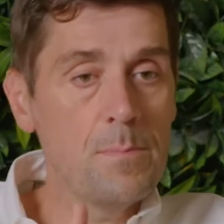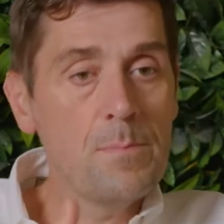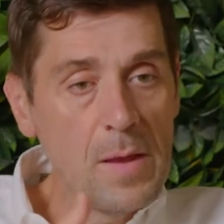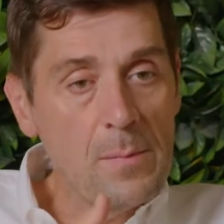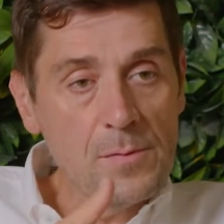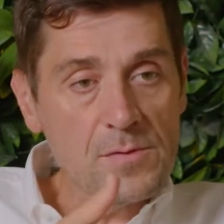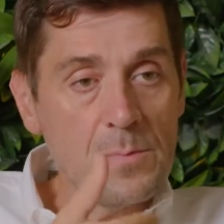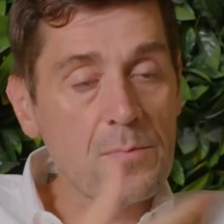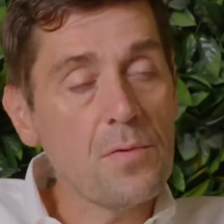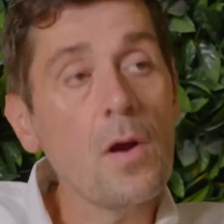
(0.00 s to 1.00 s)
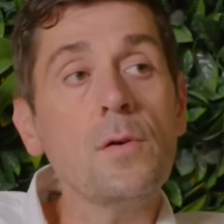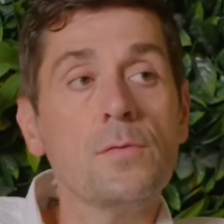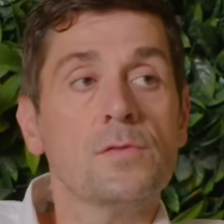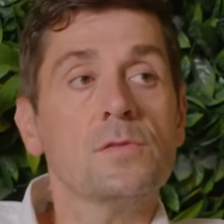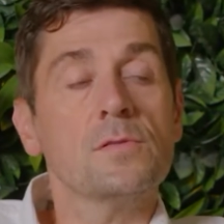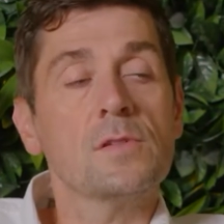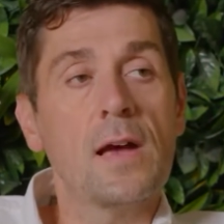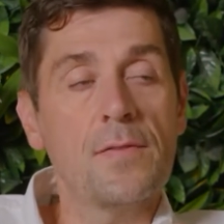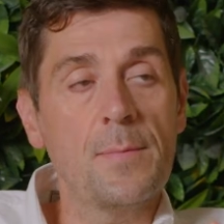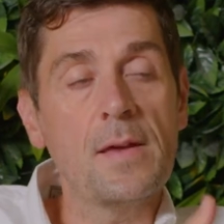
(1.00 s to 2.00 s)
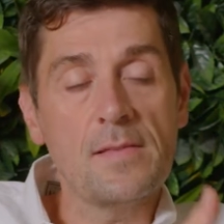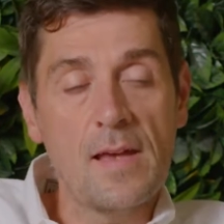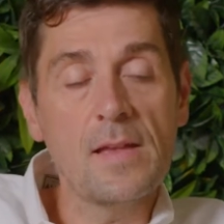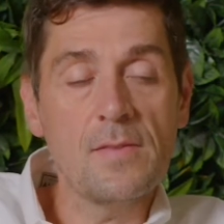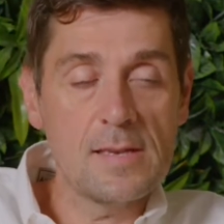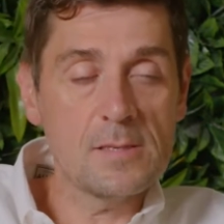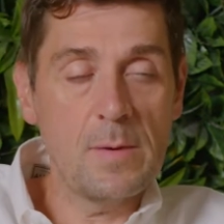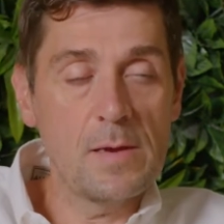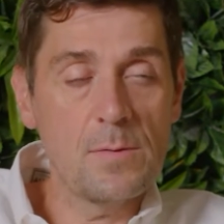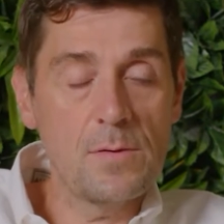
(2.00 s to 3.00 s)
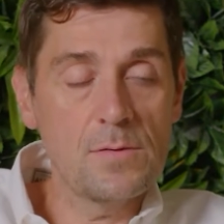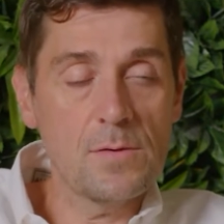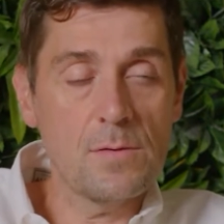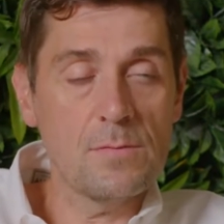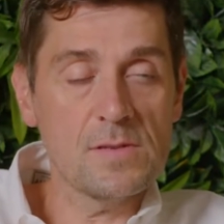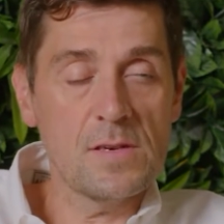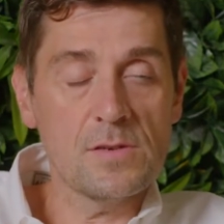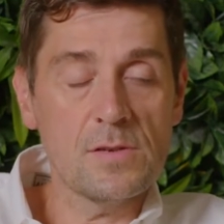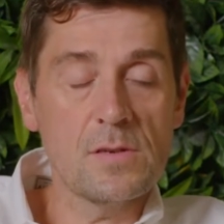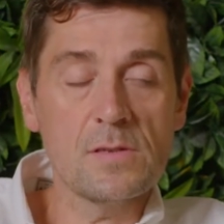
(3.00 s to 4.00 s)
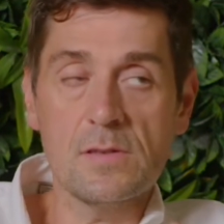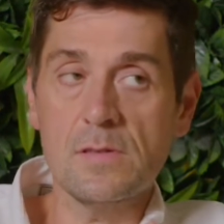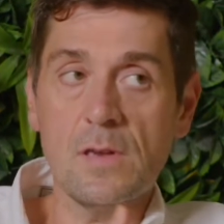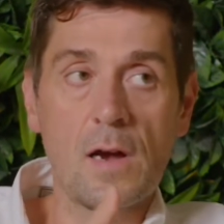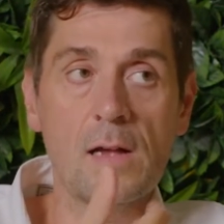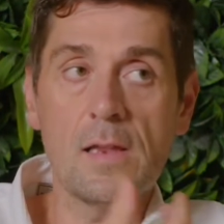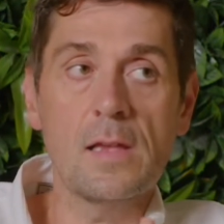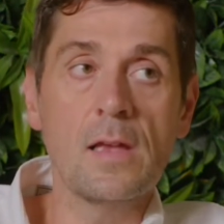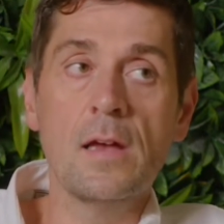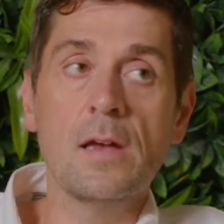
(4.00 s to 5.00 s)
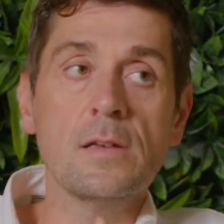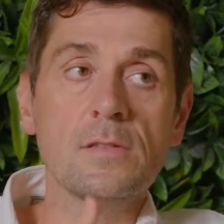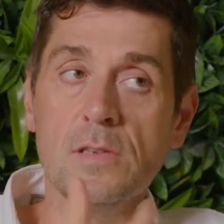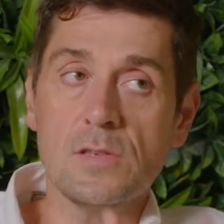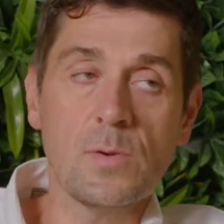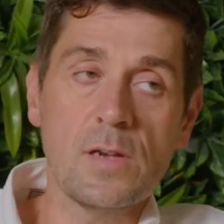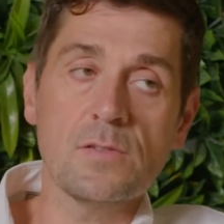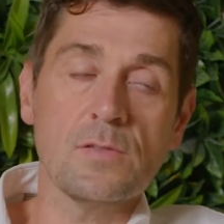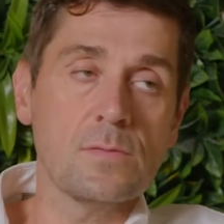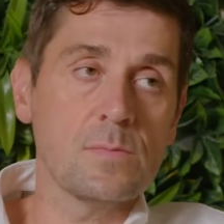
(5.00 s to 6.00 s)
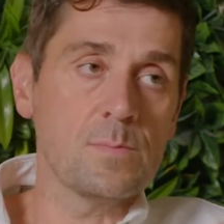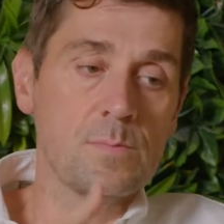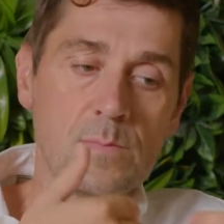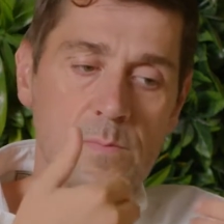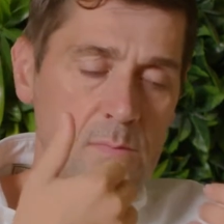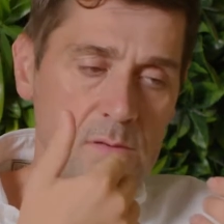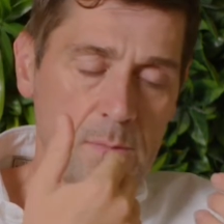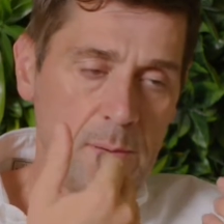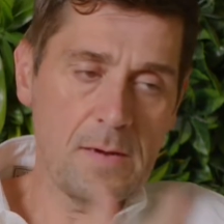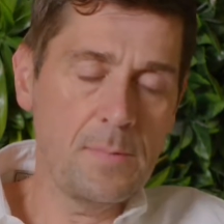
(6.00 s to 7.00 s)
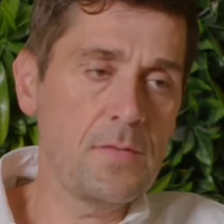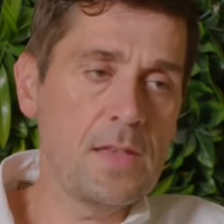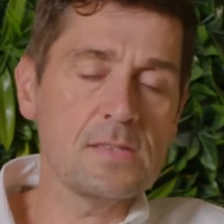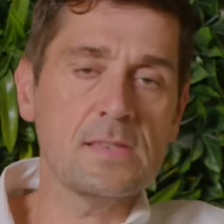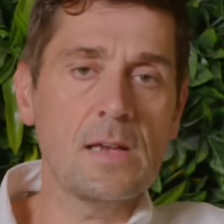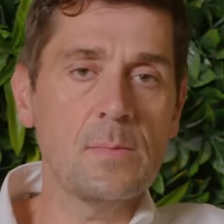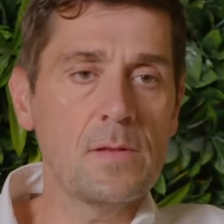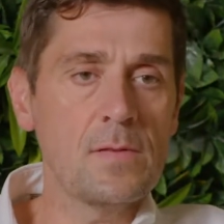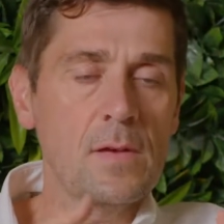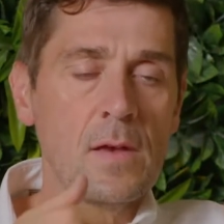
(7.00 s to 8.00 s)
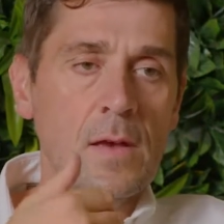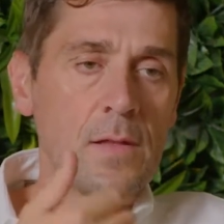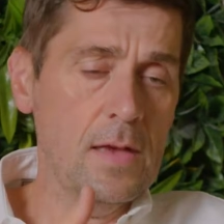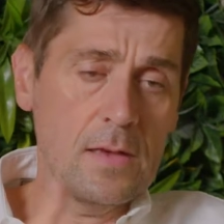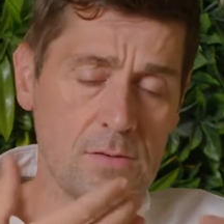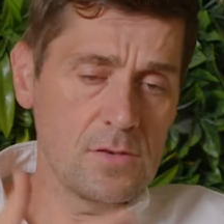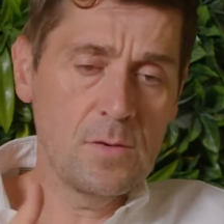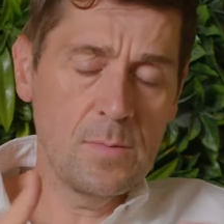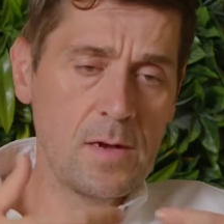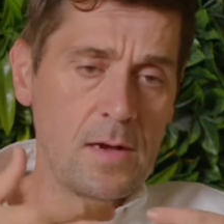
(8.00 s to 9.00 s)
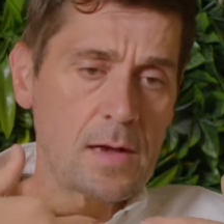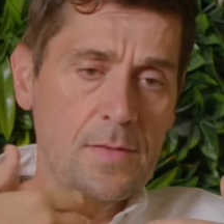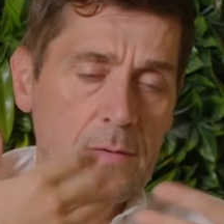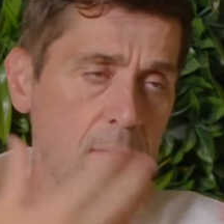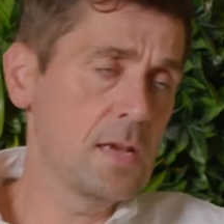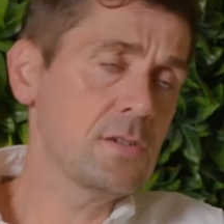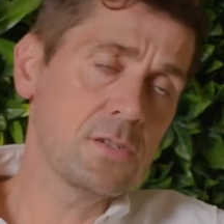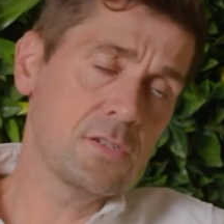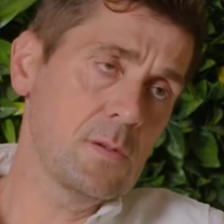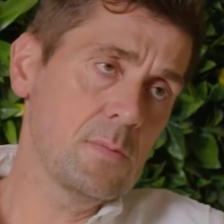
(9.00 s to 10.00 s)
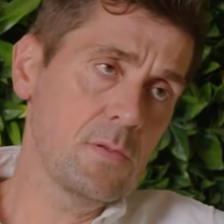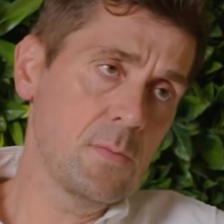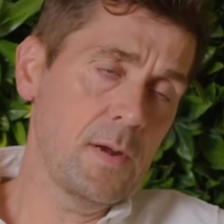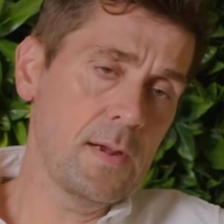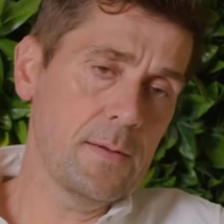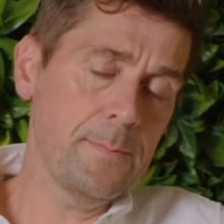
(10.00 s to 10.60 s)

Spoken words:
People's approach to how they maintain their spend with you during a recession is entirely situational, just dependent upon that segment, that consumer, and their relationship with your brand.